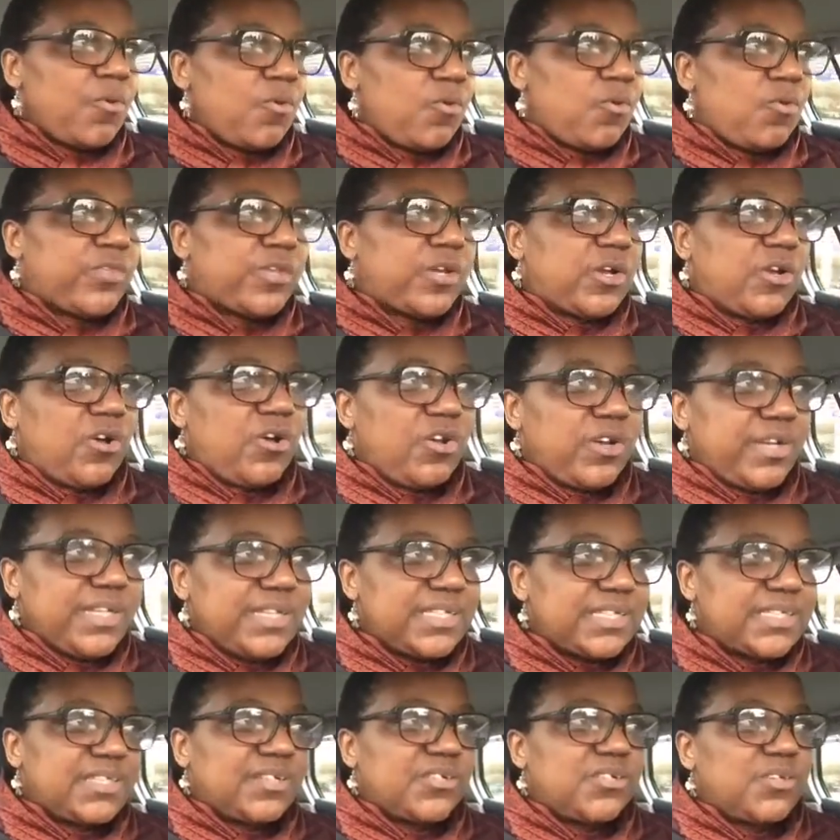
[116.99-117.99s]
or the
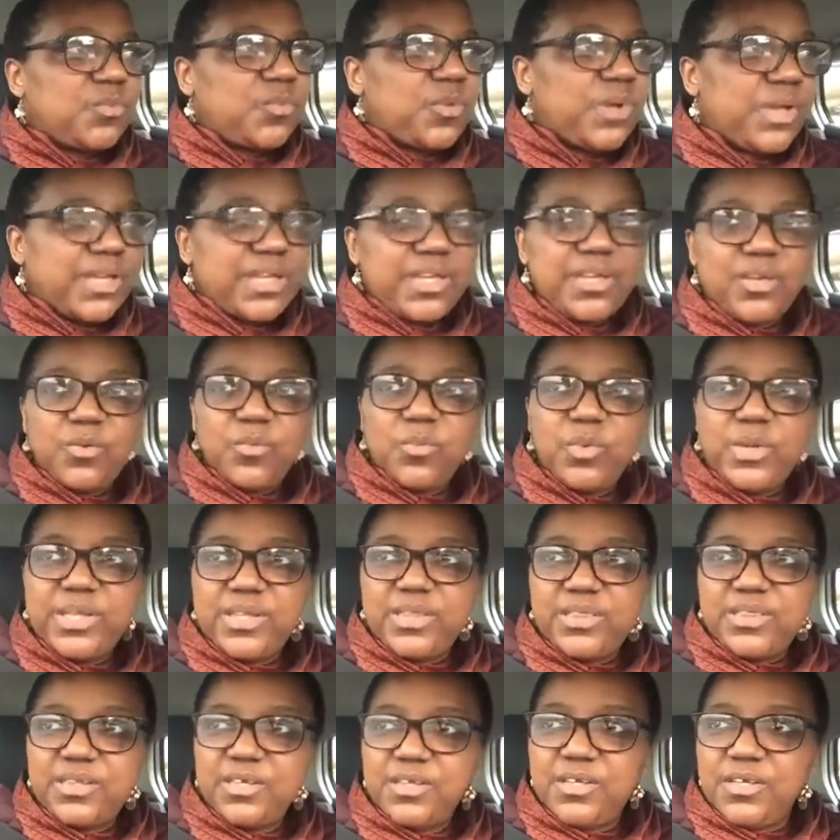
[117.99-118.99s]
colleagues that you're working
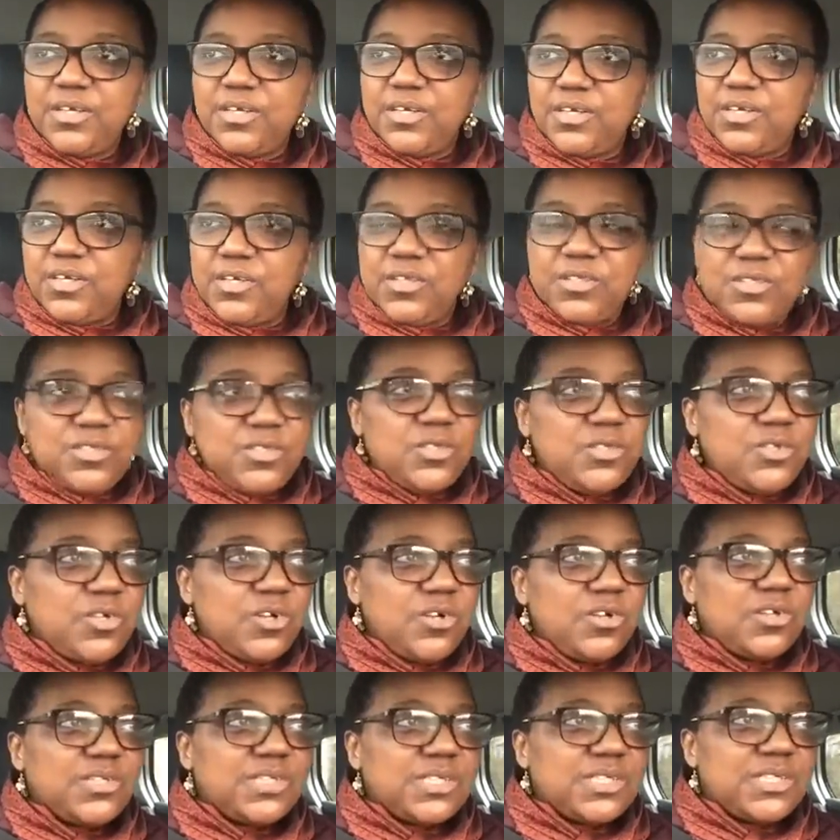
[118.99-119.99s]
with do
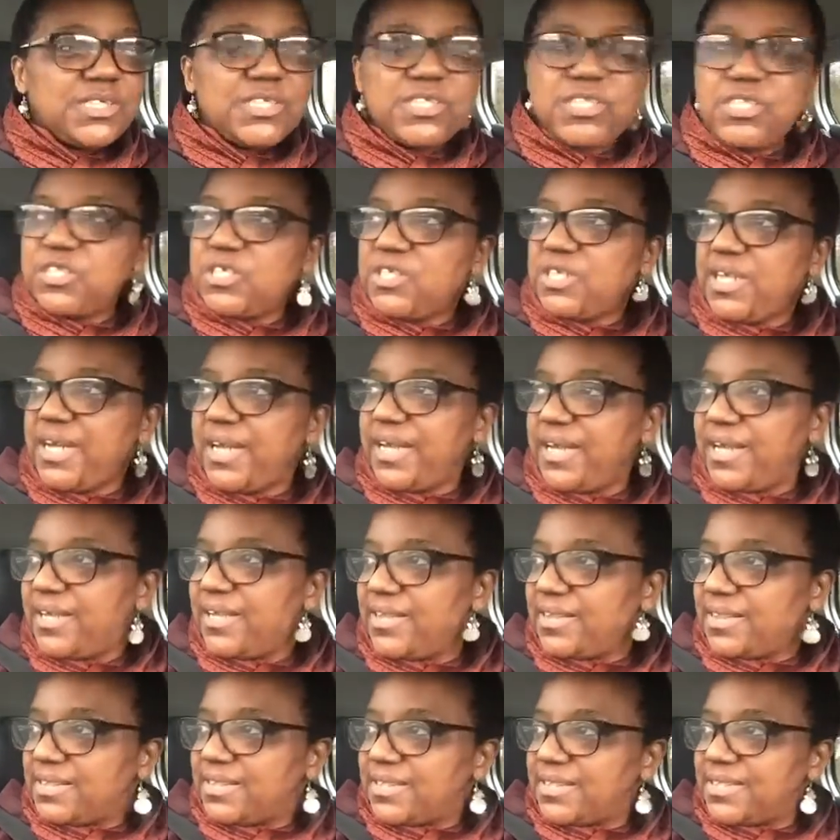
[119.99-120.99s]
not
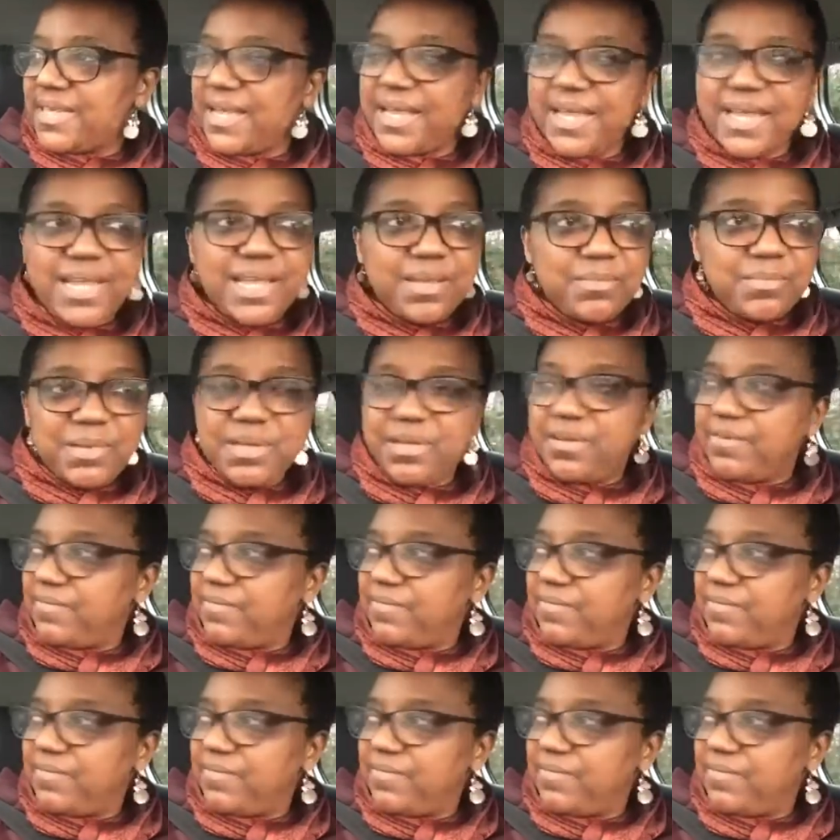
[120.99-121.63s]
share the same